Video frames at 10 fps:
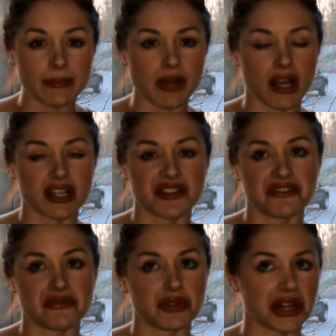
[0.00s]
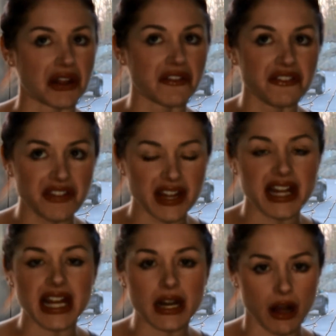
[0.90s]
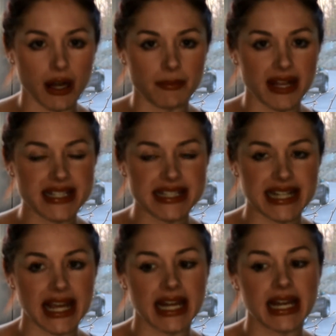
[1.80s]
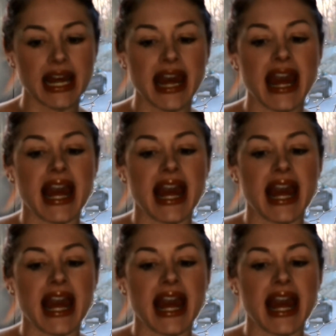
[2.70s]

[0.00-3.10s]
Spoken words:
I'm not going to really feel it on my skin,